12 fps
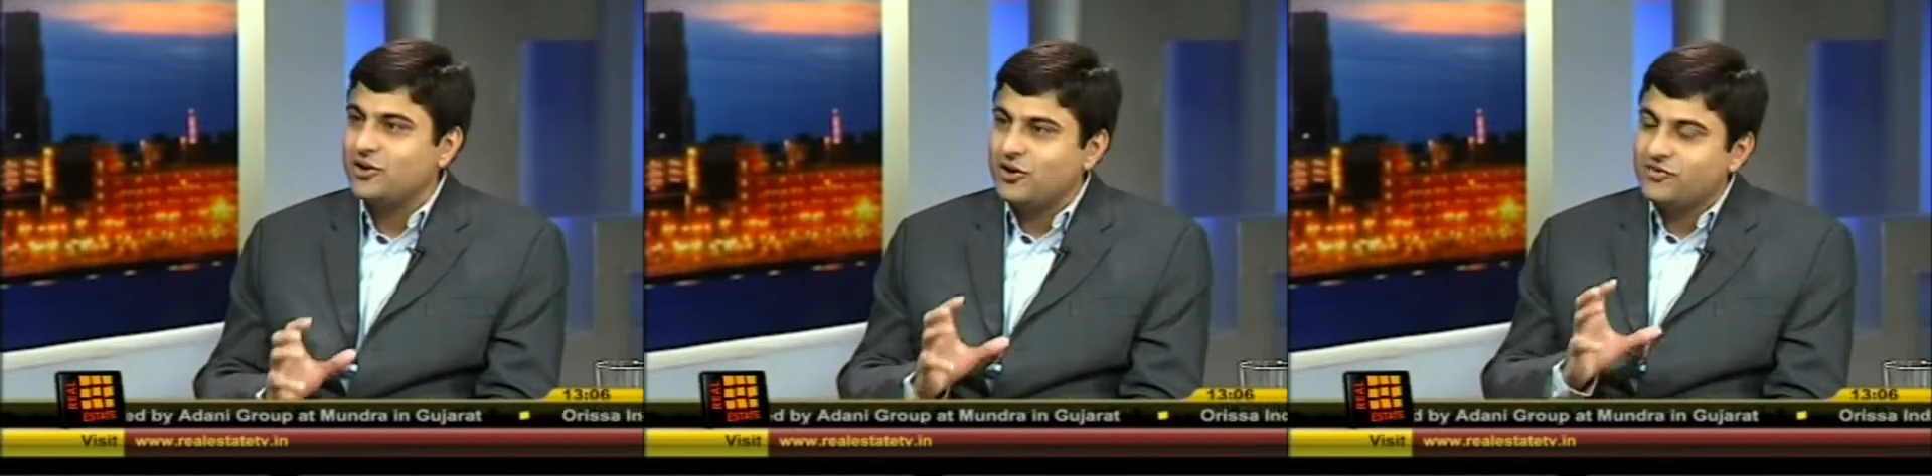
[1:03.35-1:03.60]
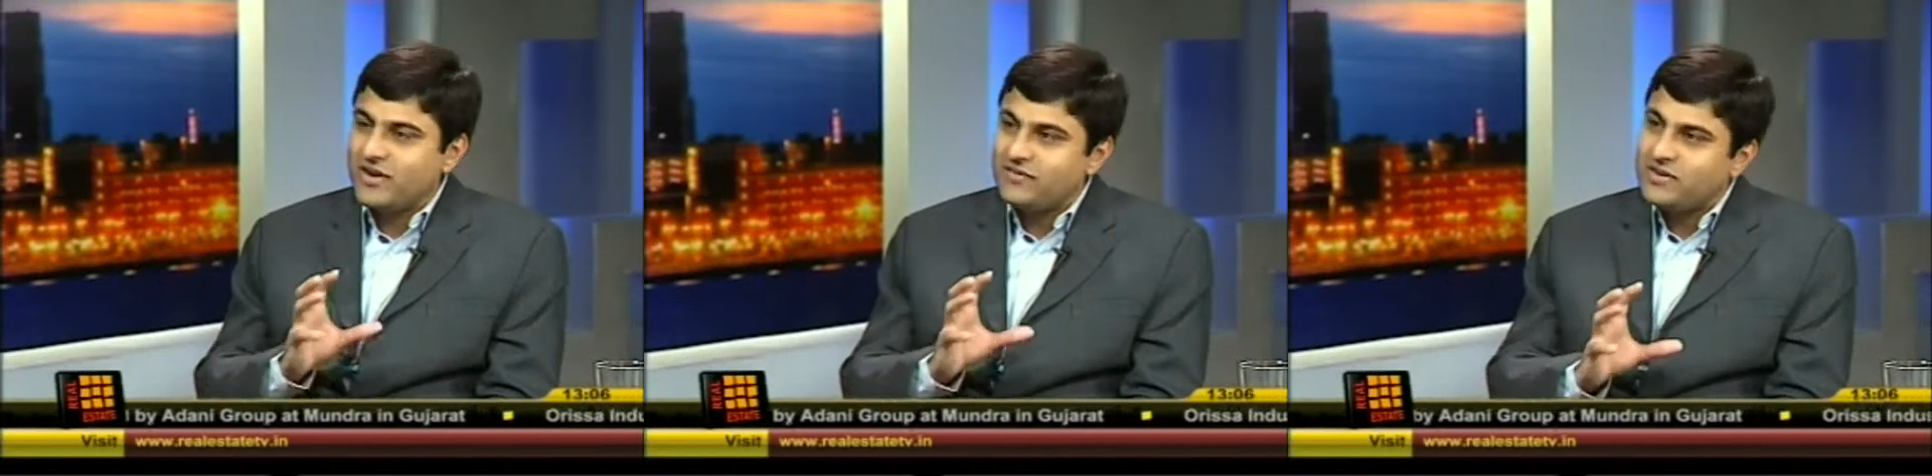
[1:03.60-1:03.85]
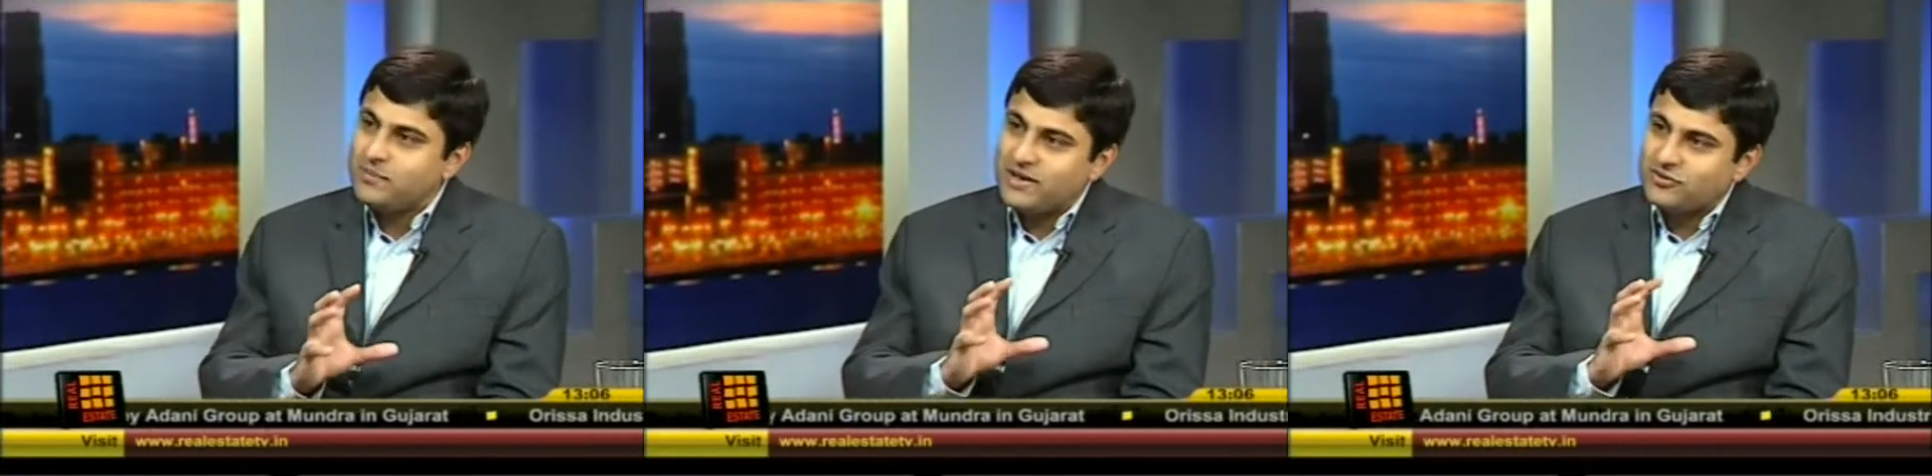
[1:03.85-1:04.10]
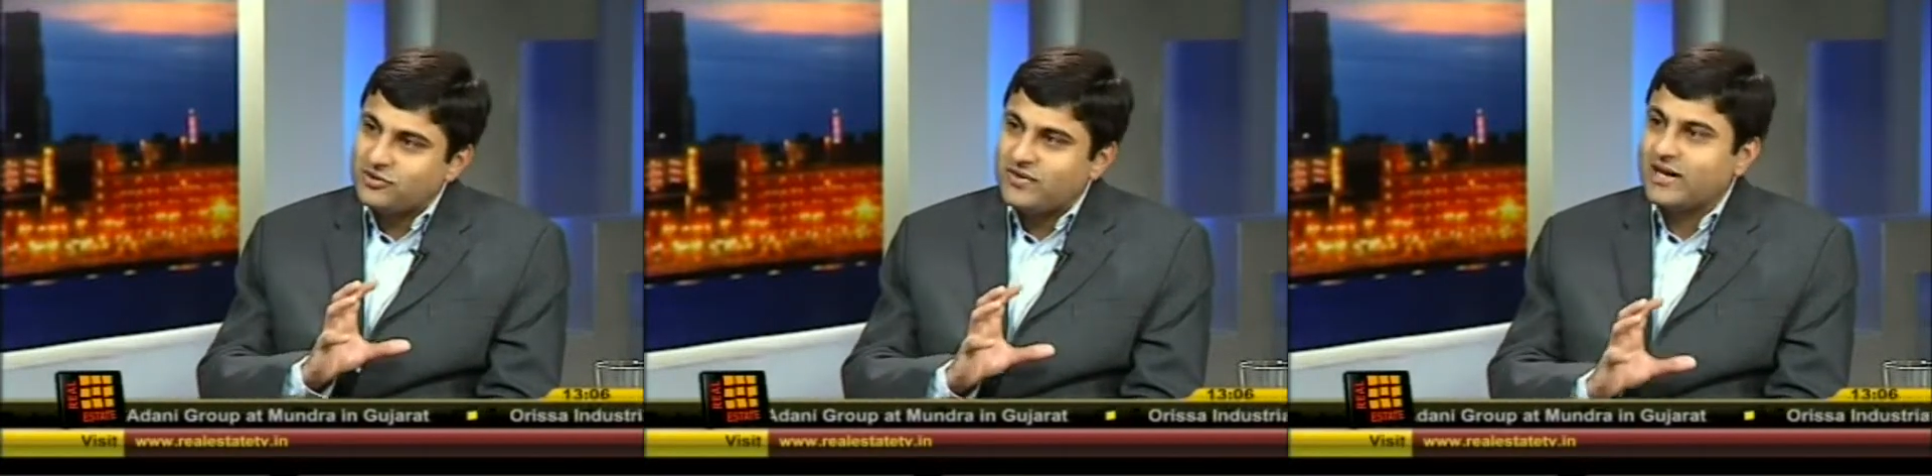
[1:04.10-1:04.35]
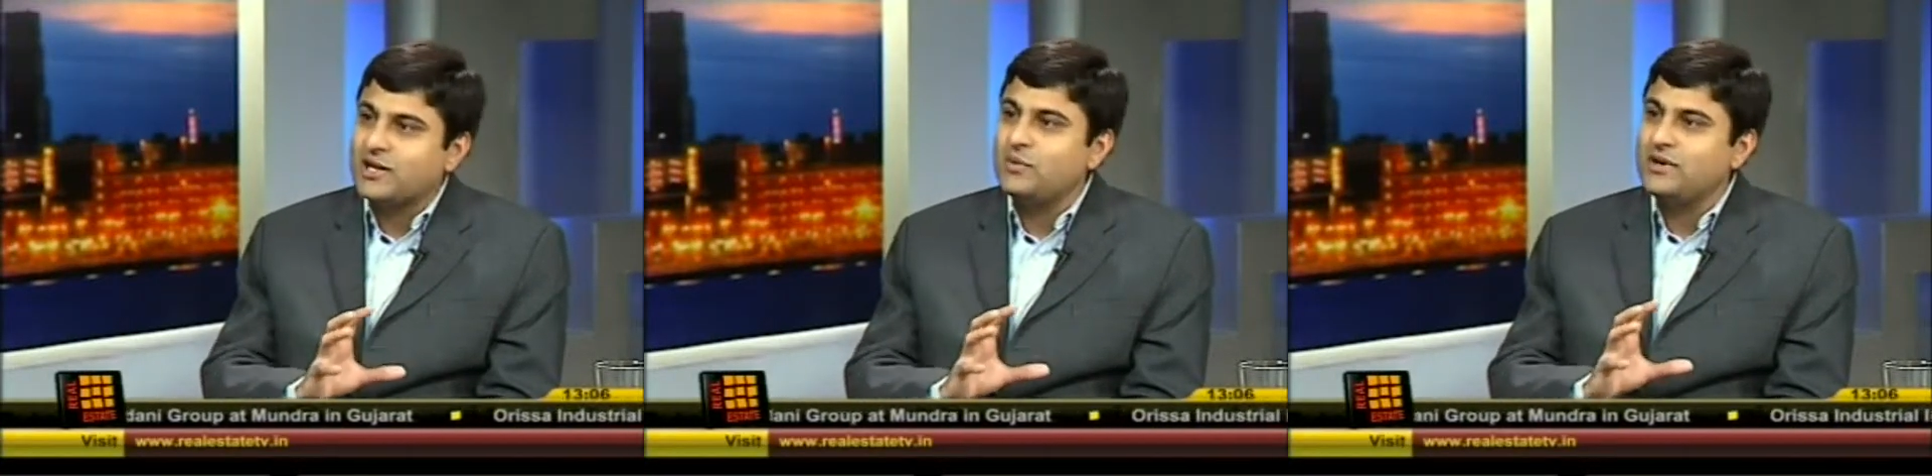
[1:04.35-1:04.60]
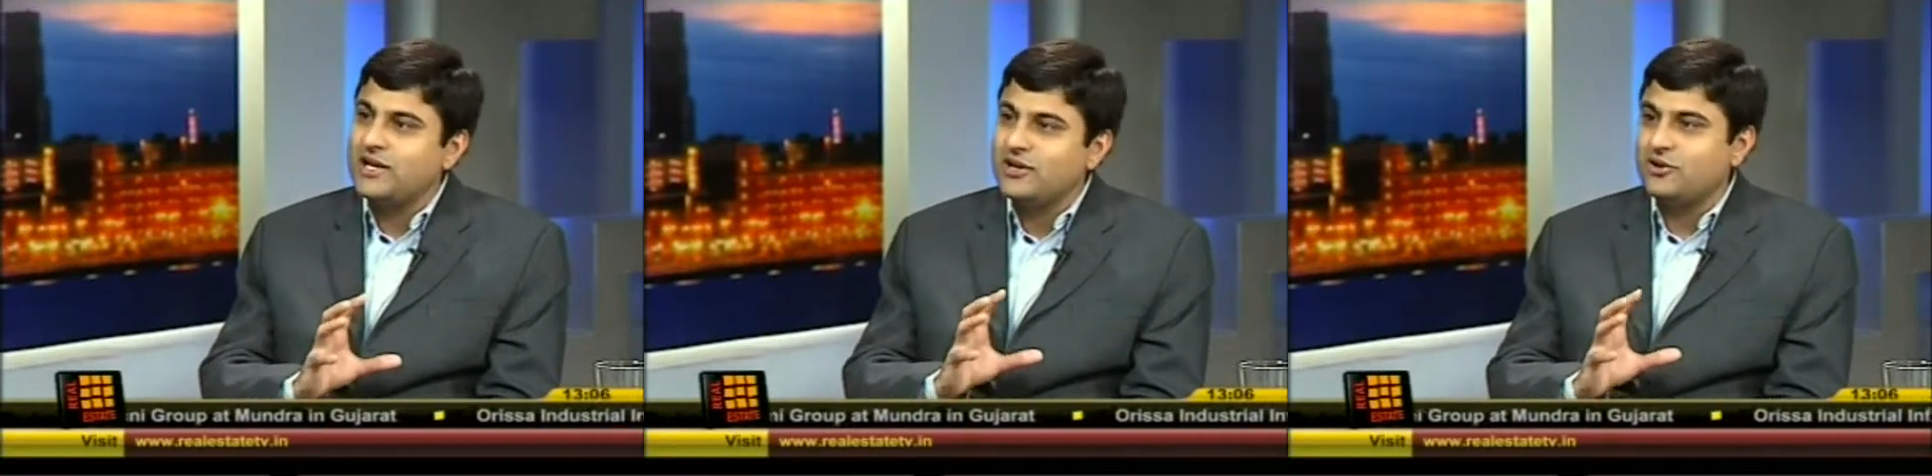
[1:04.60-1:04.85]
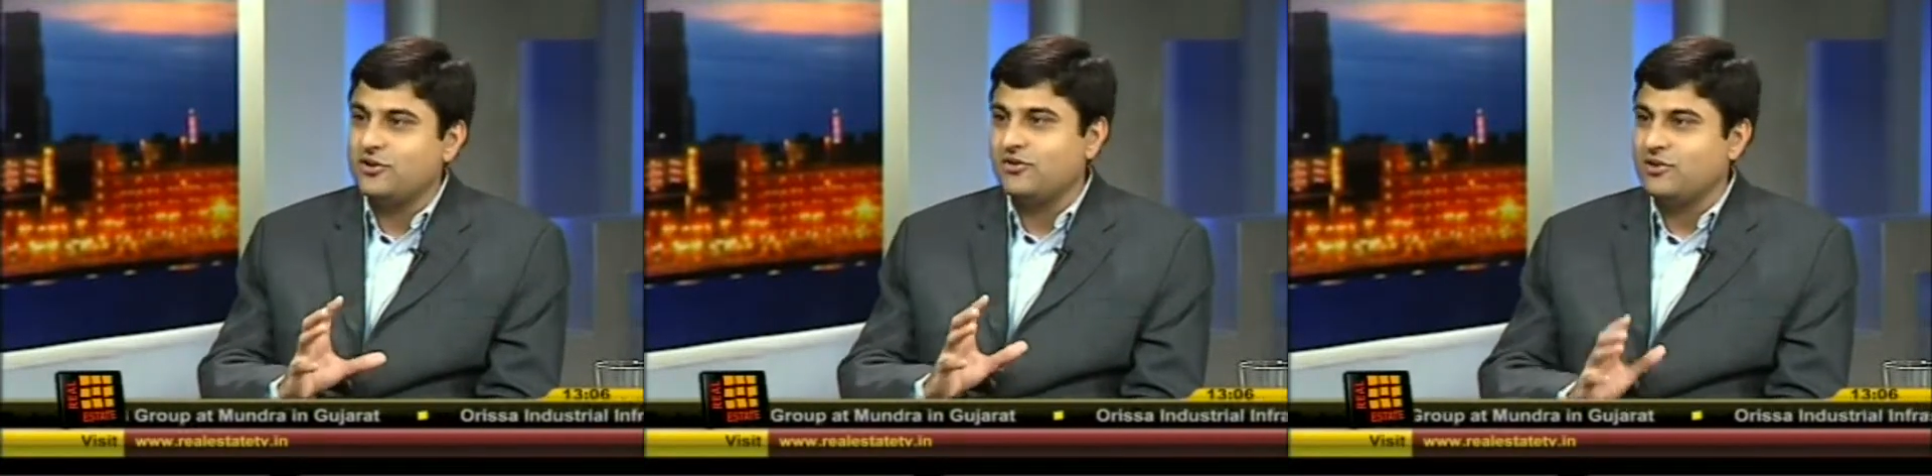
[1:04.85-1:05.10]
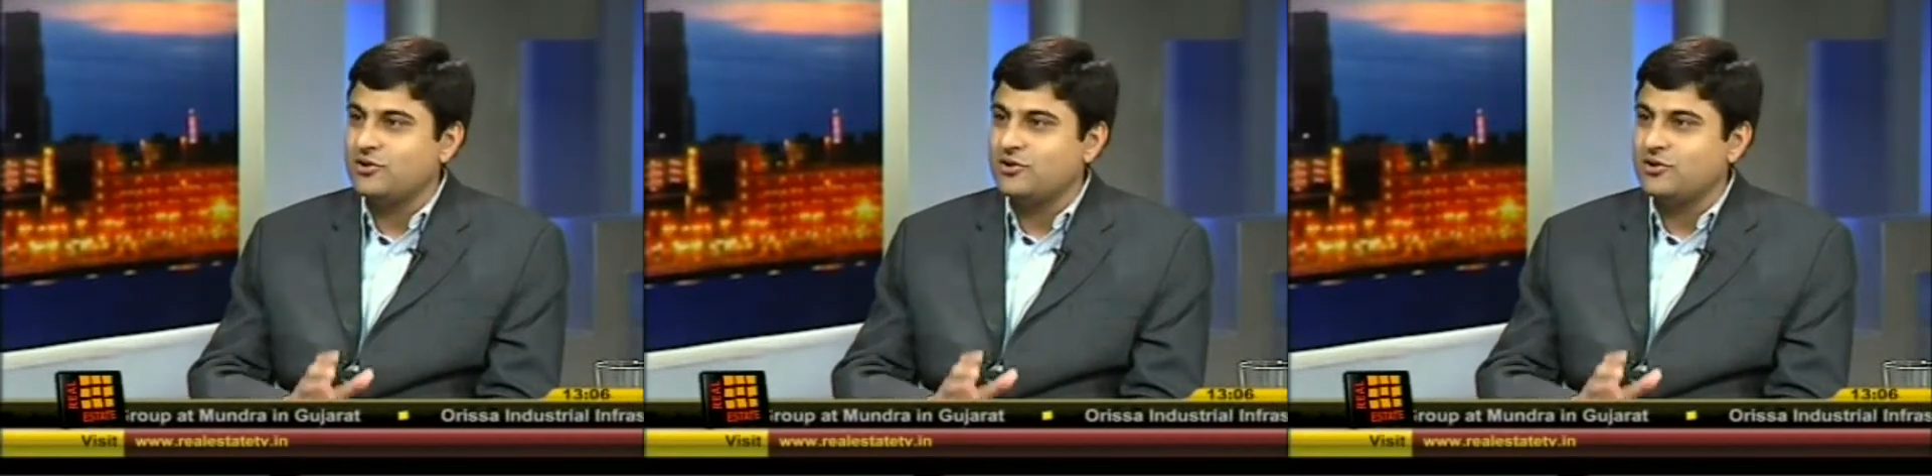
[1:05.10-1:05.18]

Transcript: of every piece of activity or,